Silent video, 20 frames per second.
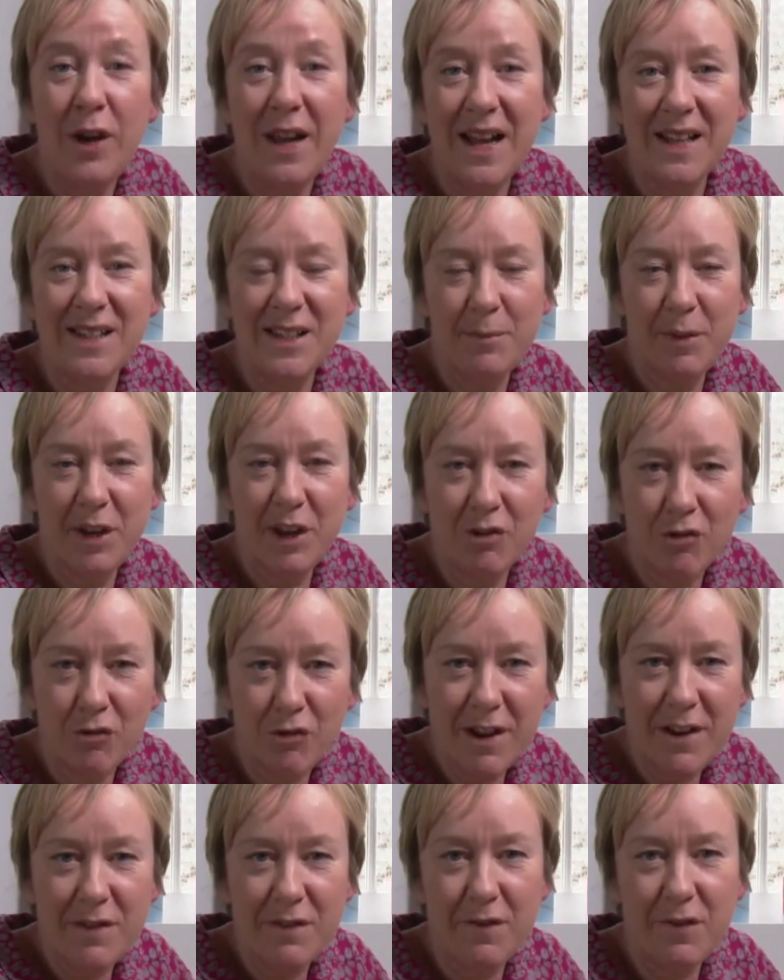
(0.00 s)
only has it been
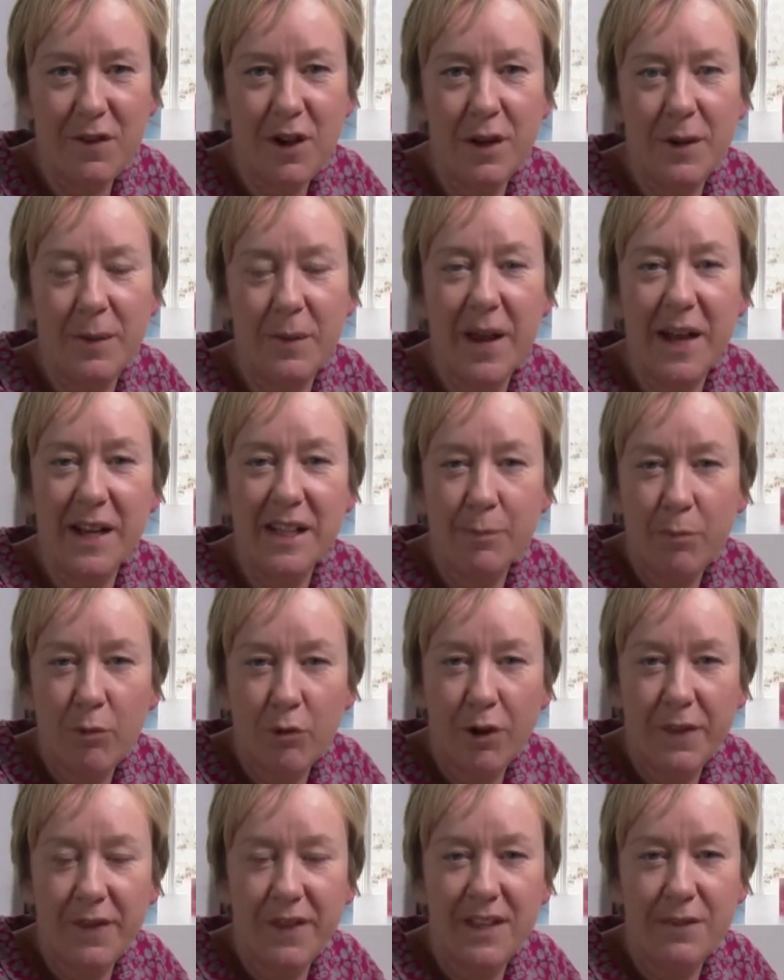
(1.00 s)
great fun
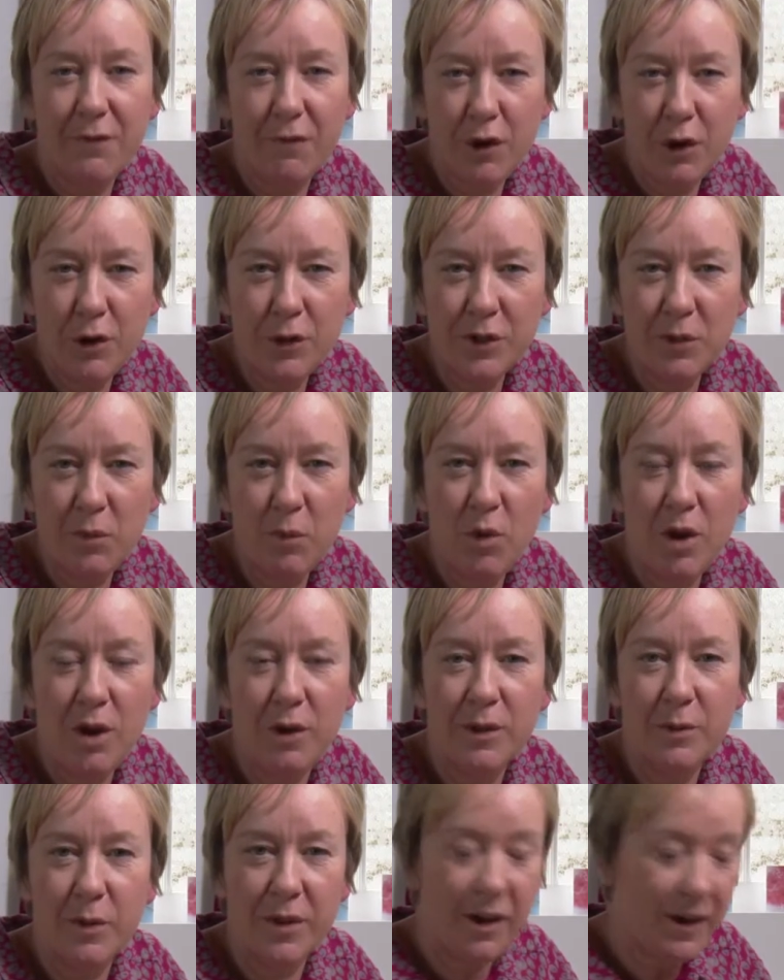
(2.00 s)
exploring these frozen
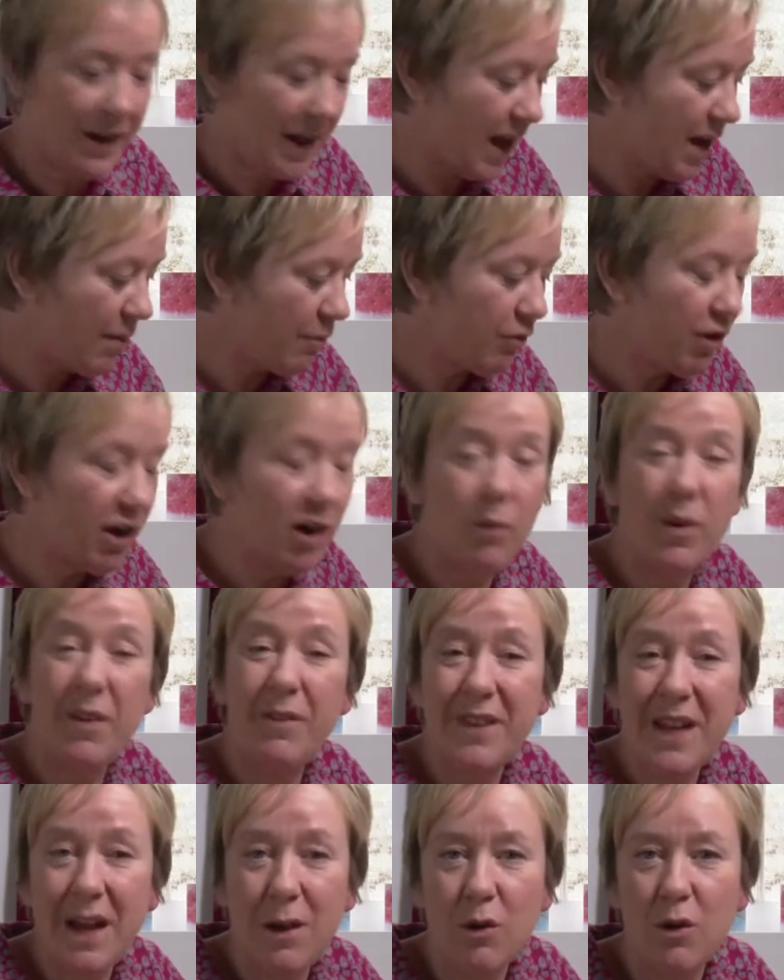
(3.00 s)
worlds with our camera, we've
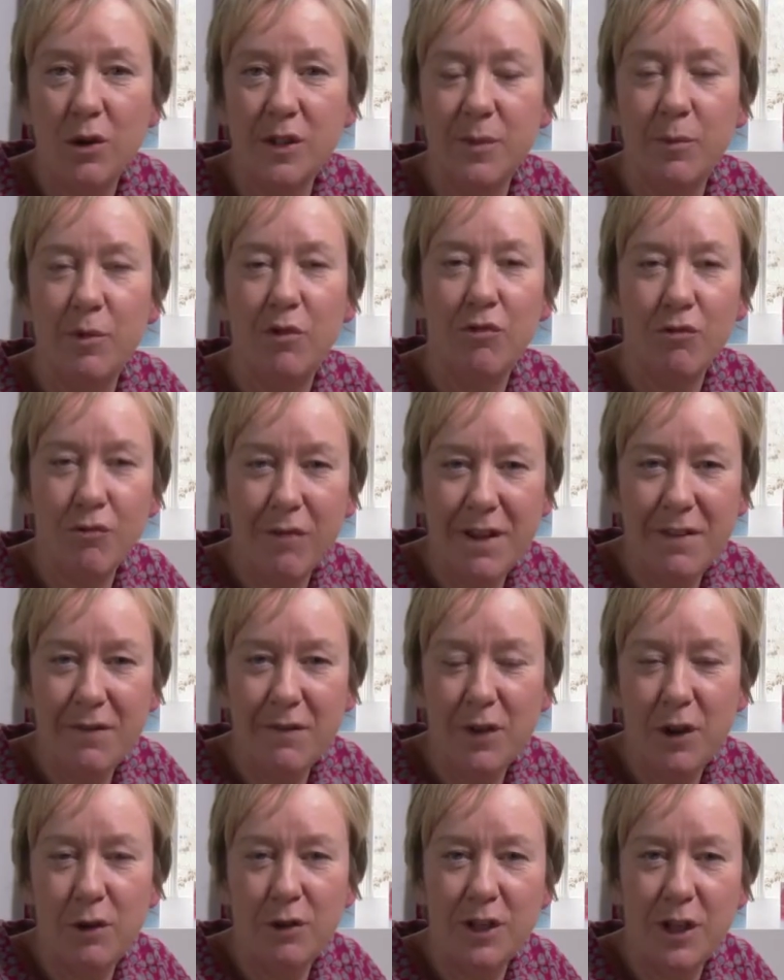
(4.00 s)
now got some great
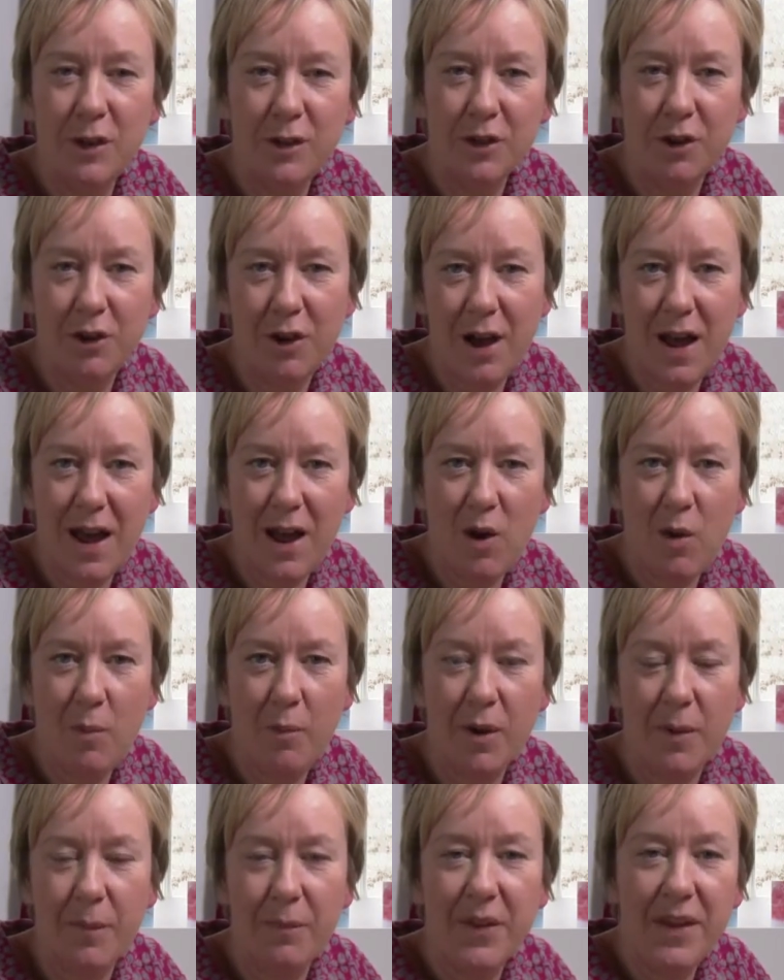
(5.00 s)
photos on our
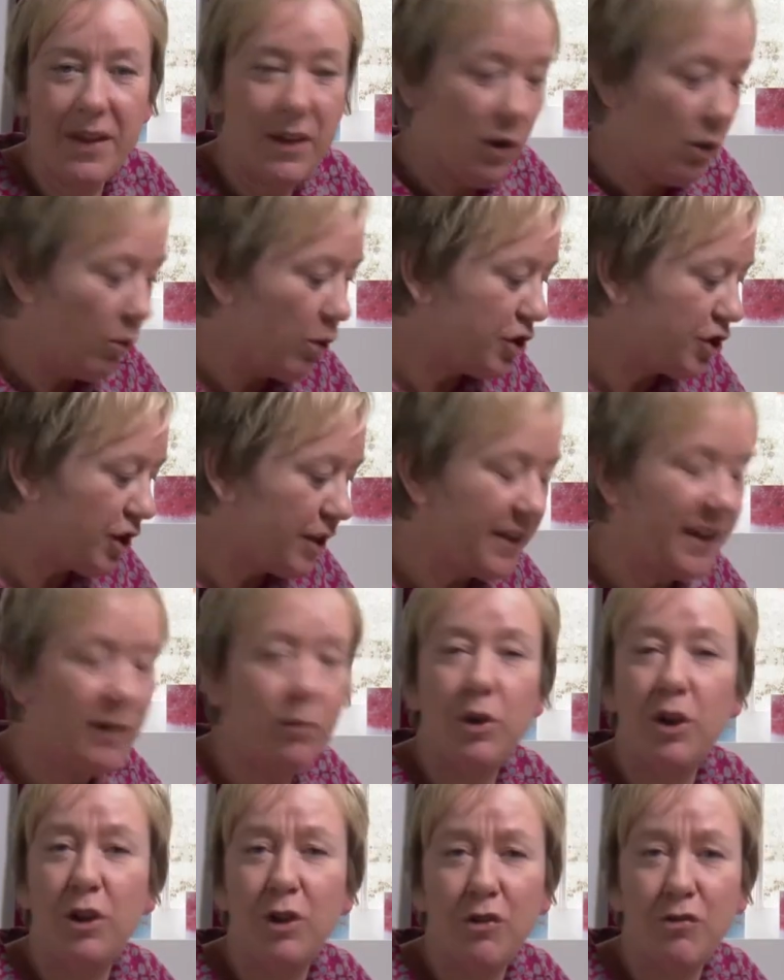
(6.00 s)
album, which I think
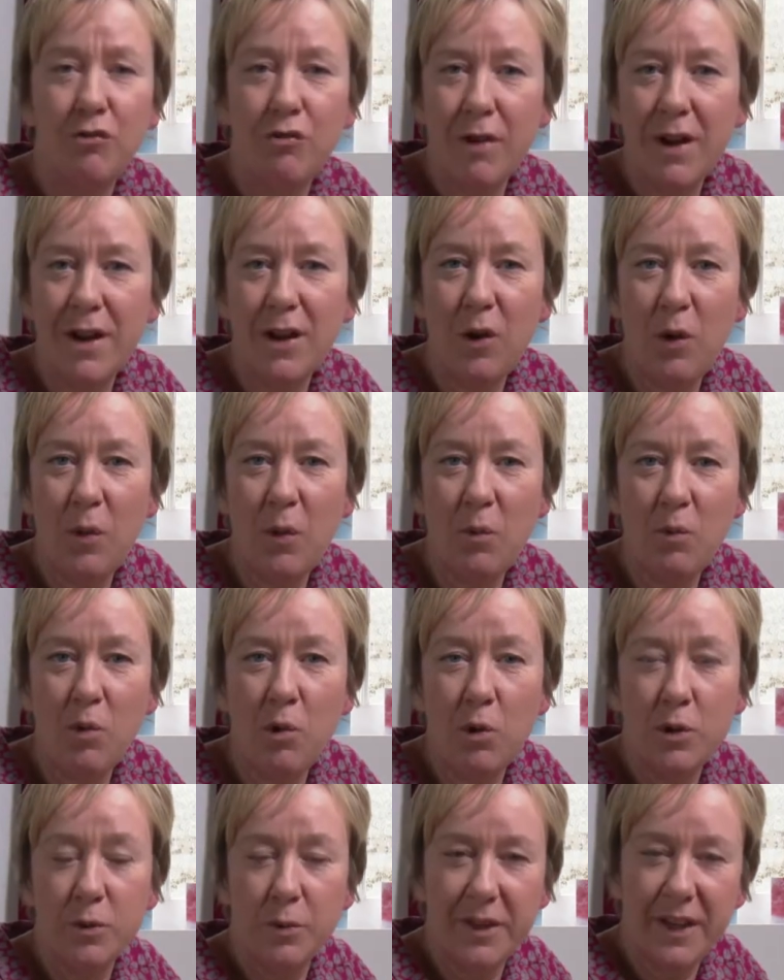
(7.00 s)
would look great on the
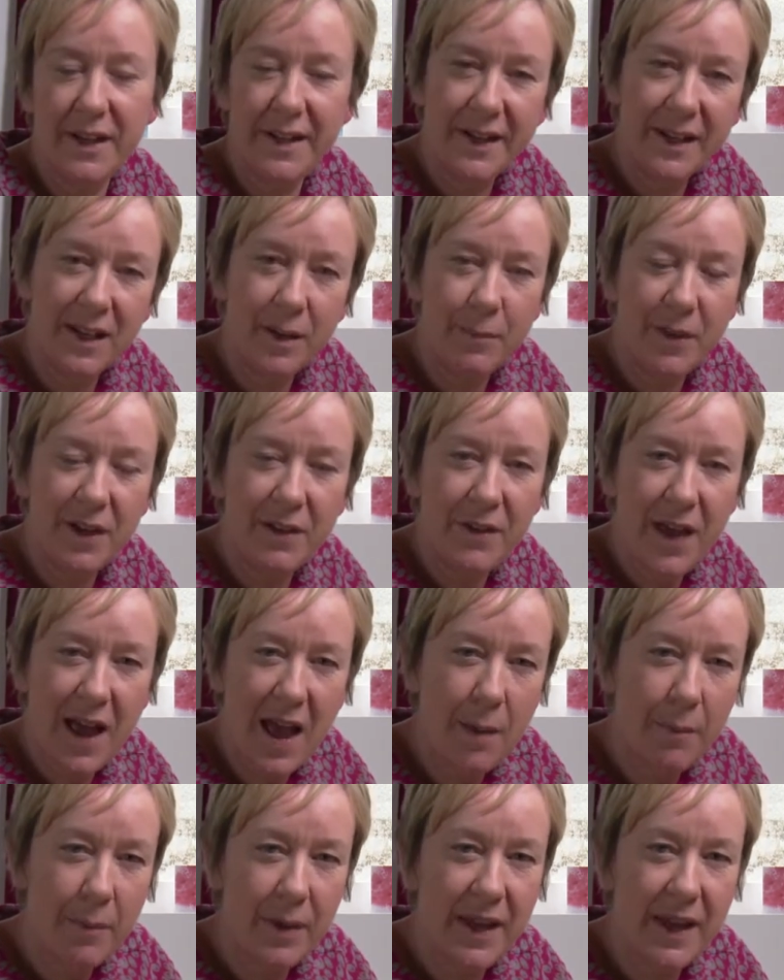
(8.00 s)
walls with a little bit of
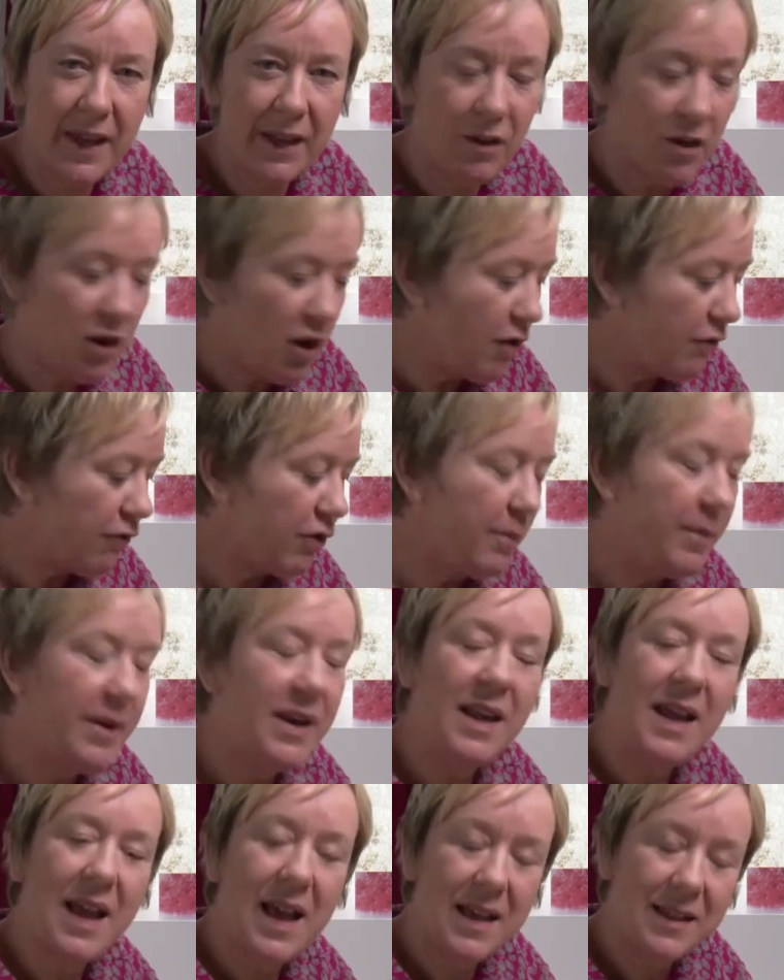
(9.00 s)
apping from
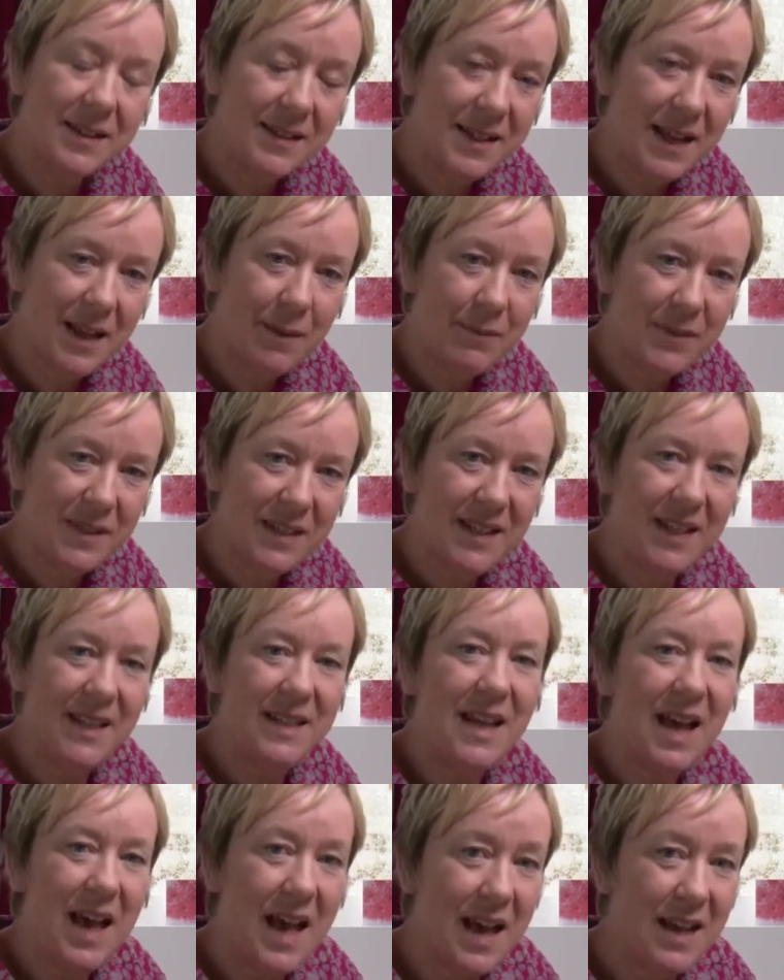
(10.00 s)
an
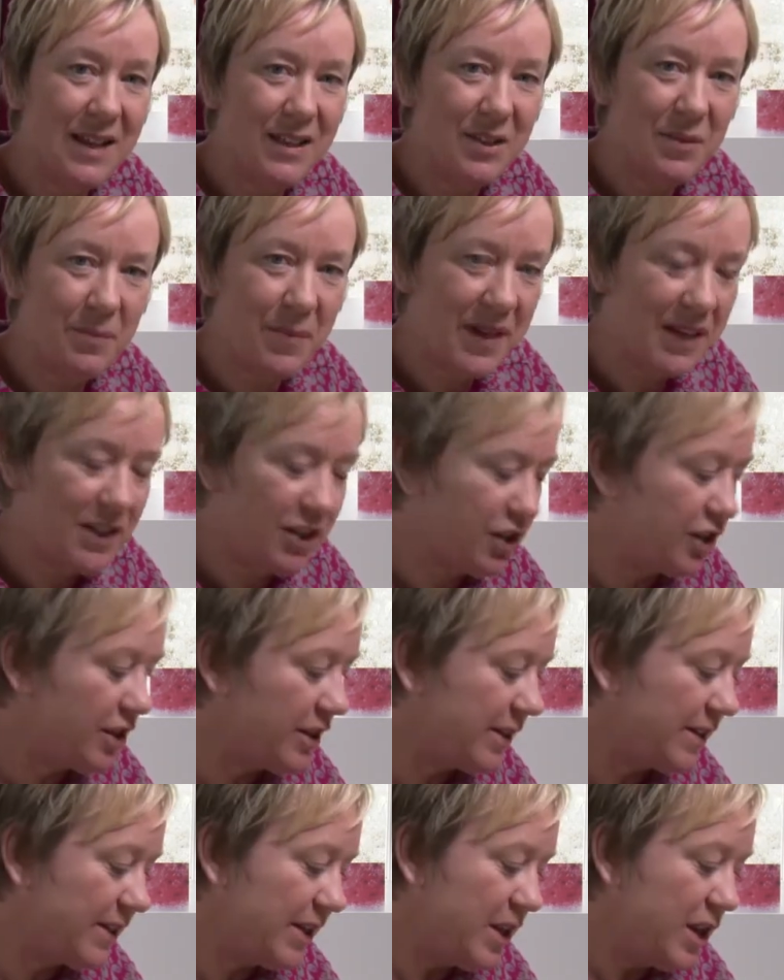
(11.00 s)
snapseed and
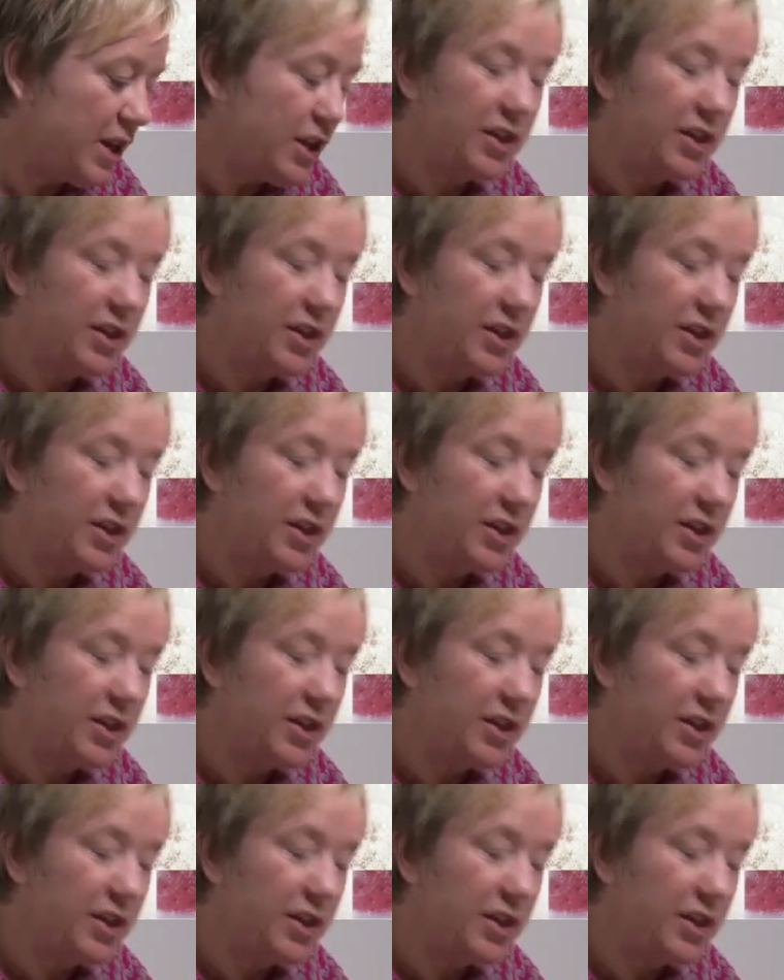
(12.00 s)
Mextures.